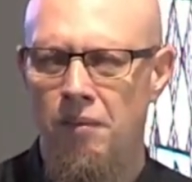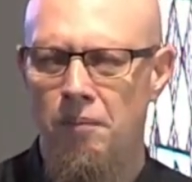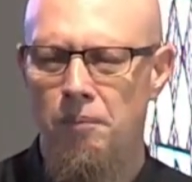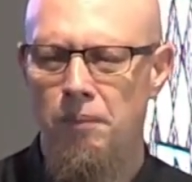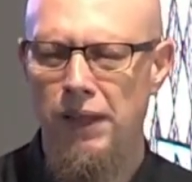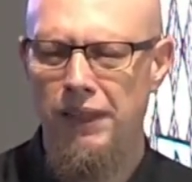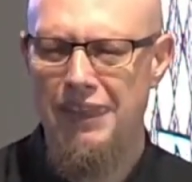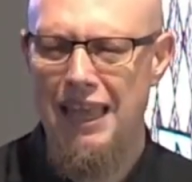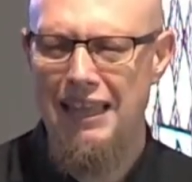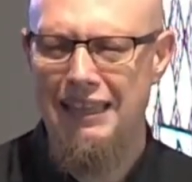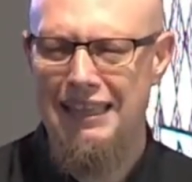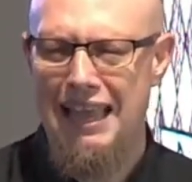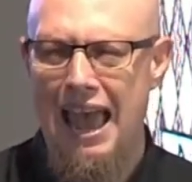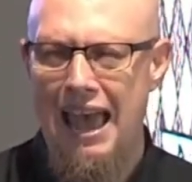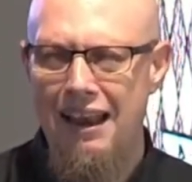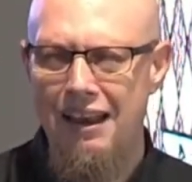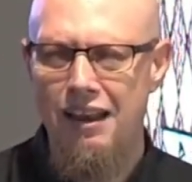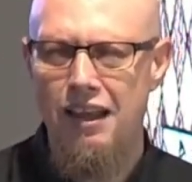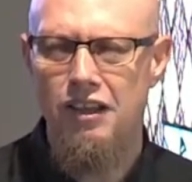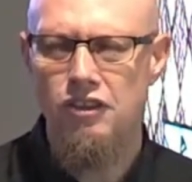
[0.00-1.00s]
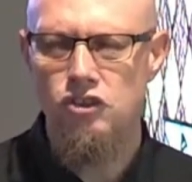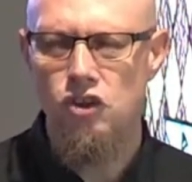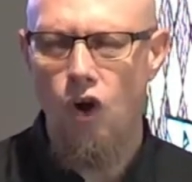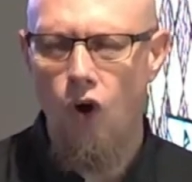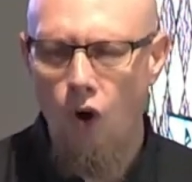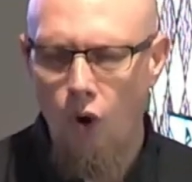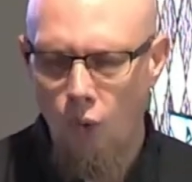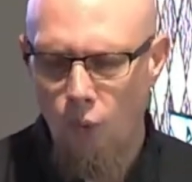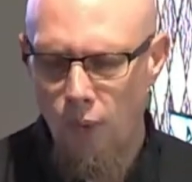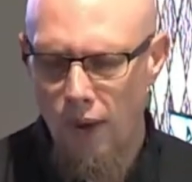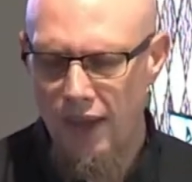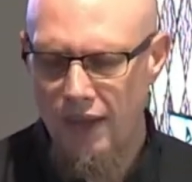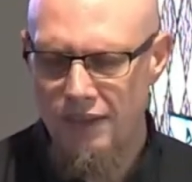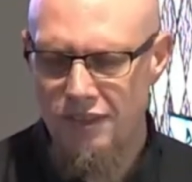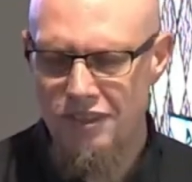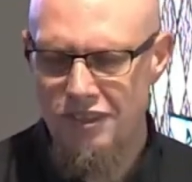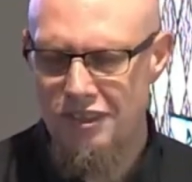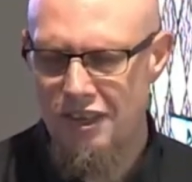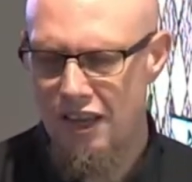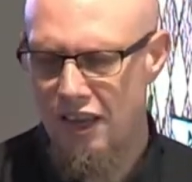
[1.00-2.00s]
but that is
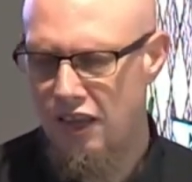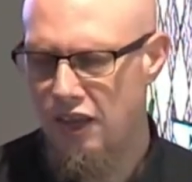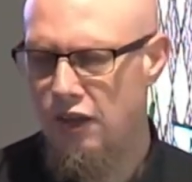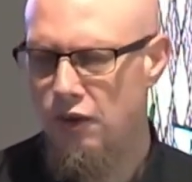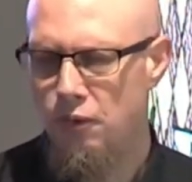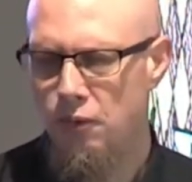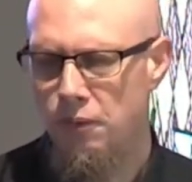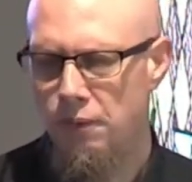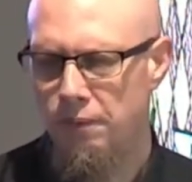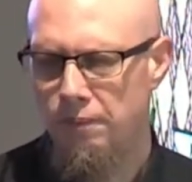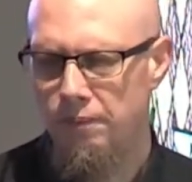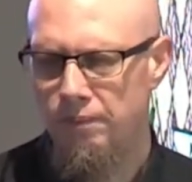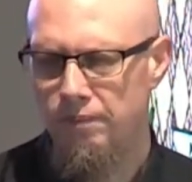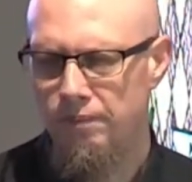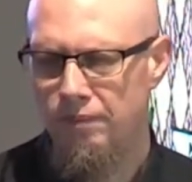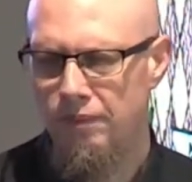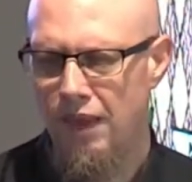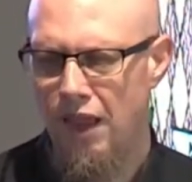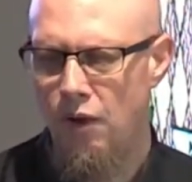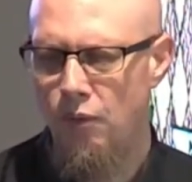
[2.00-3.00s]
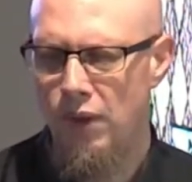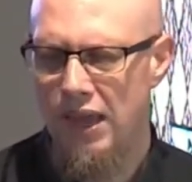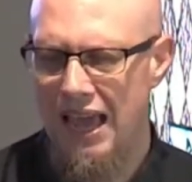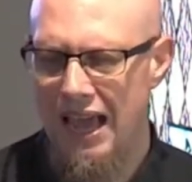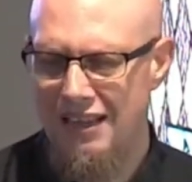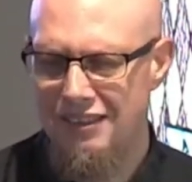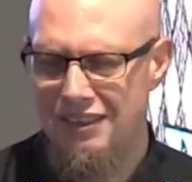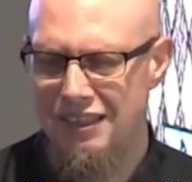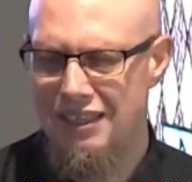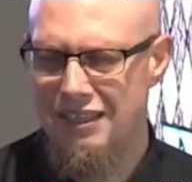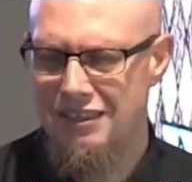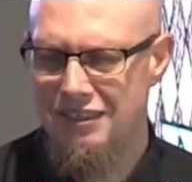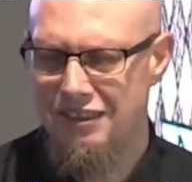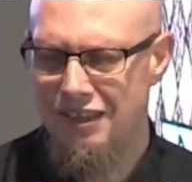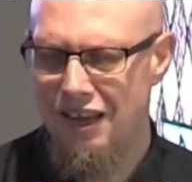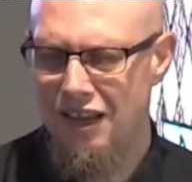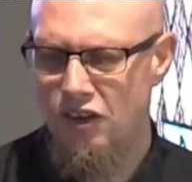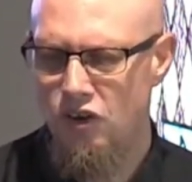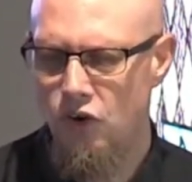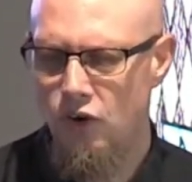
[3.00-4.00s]
always you. And we ask this
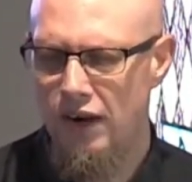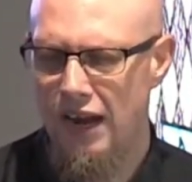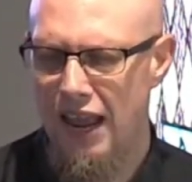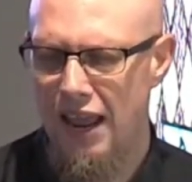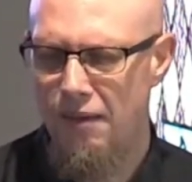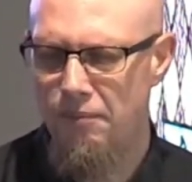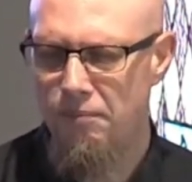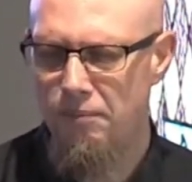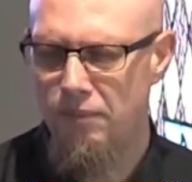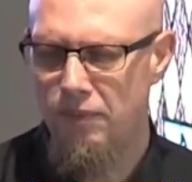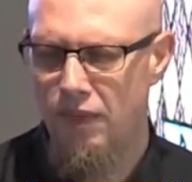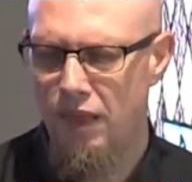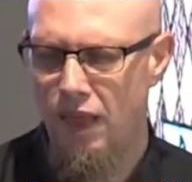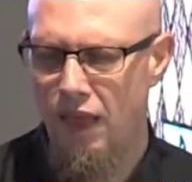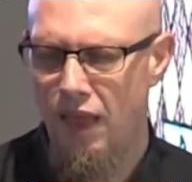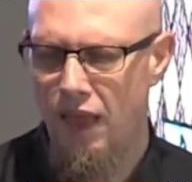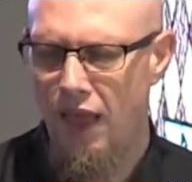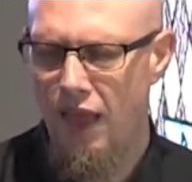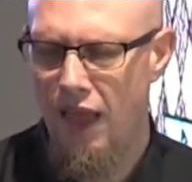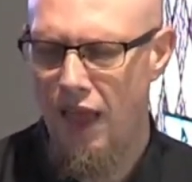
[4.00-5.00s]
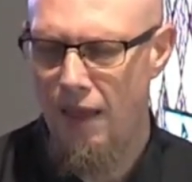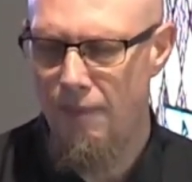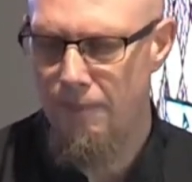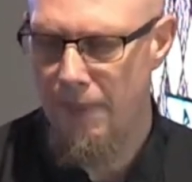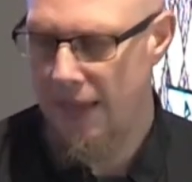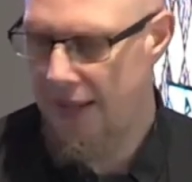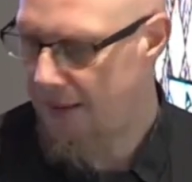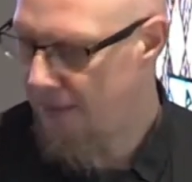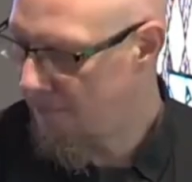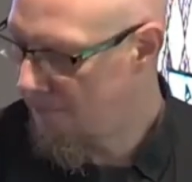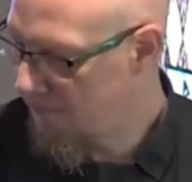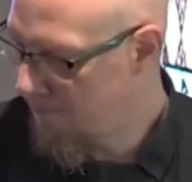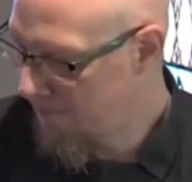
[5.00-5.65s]
in your name. Amen.